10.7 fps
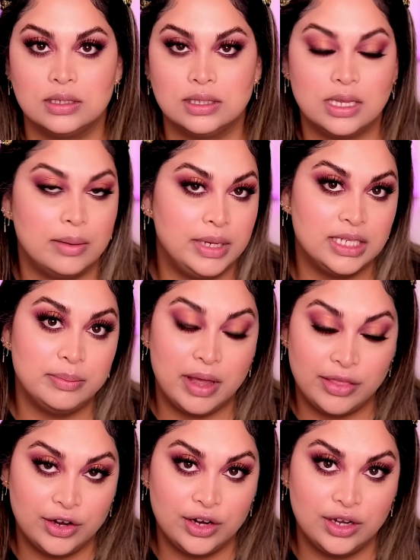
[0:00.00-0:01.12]
Samia's
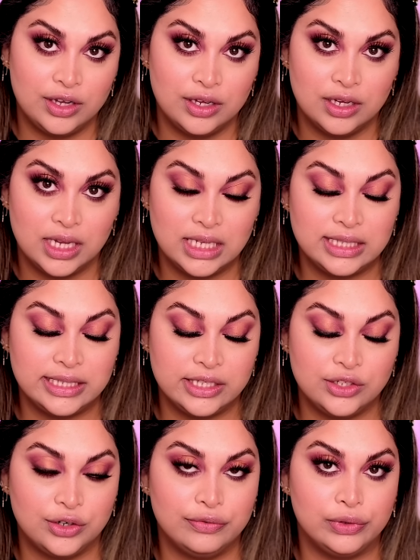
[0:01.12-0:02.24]
mother and
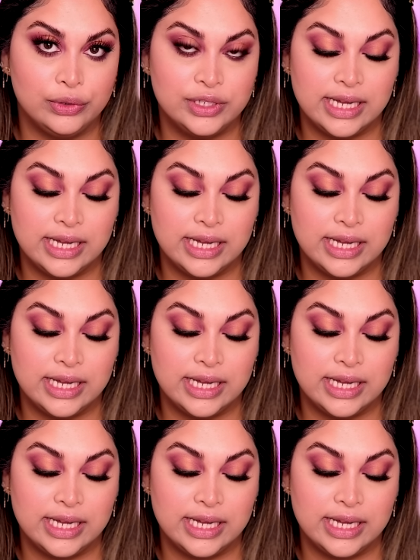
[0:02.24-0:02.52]
sister flew